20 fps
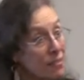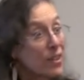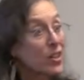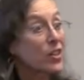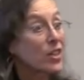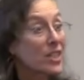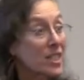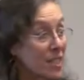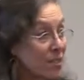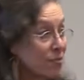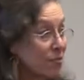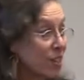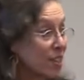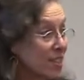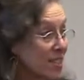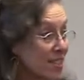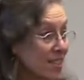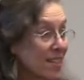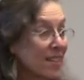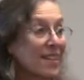very
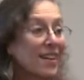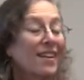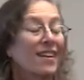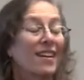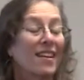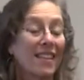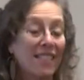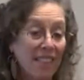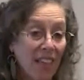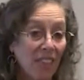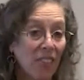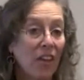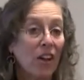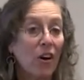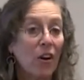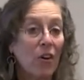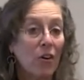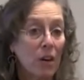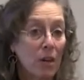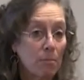different than the
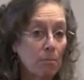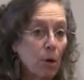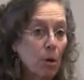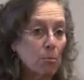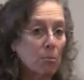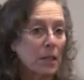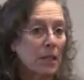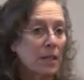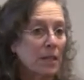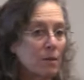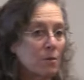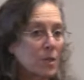current moment.